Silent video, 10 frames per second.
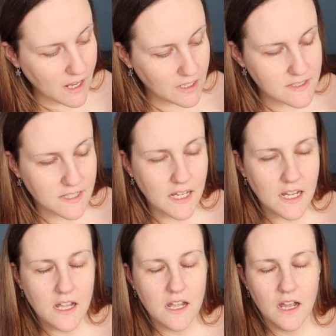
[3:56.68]

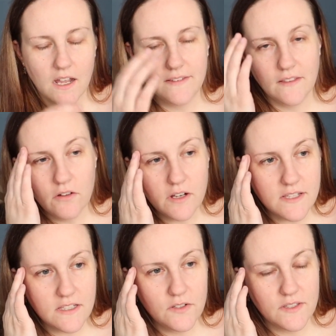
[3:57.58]
reality, as long
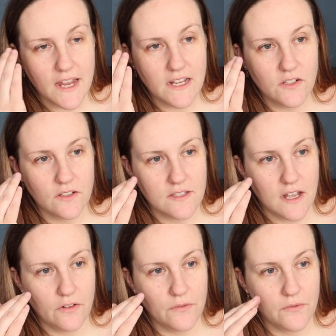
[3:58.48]
as you say to
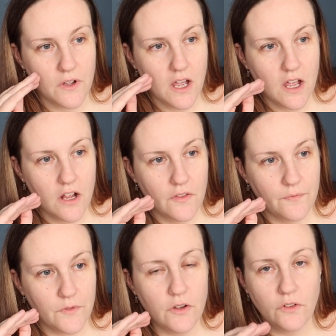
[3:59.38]
yourself,
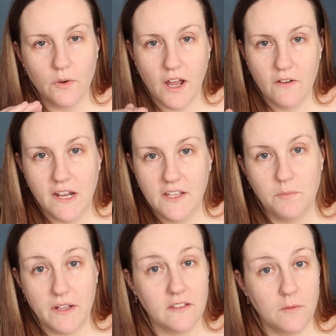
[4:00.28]
you don't any
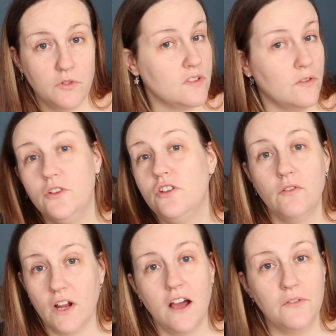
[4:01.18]
spare time to yourself, you
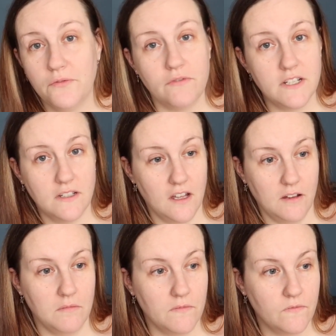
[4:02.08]
don't have free
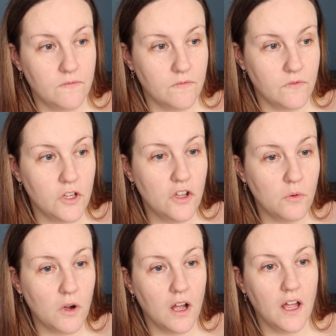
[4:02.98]
time,
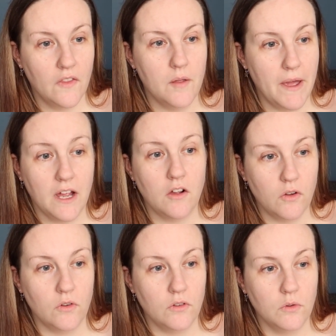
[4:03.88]
you are at their beck and
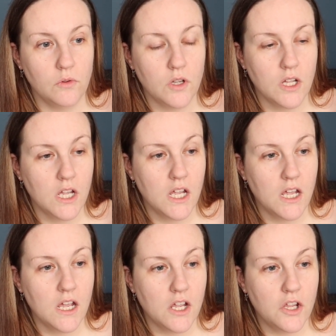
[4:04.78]
call,
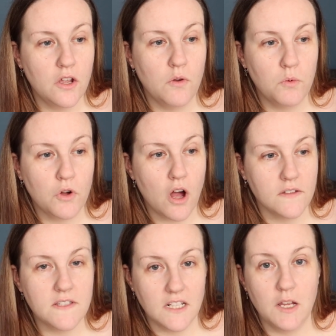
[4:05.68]
you will
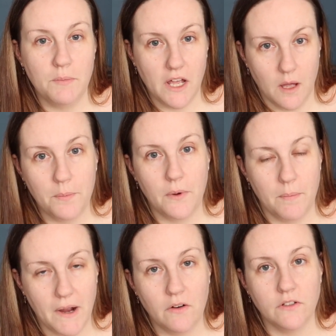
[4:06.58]
constantly be up
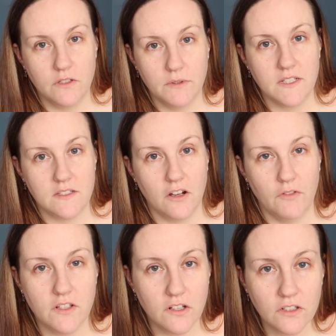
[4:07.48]
about doing stuff.
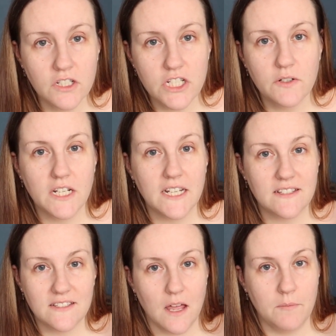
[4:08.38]
As long as you can
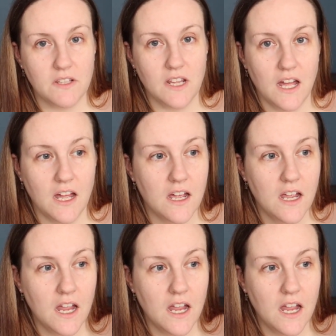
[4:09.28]
accept that,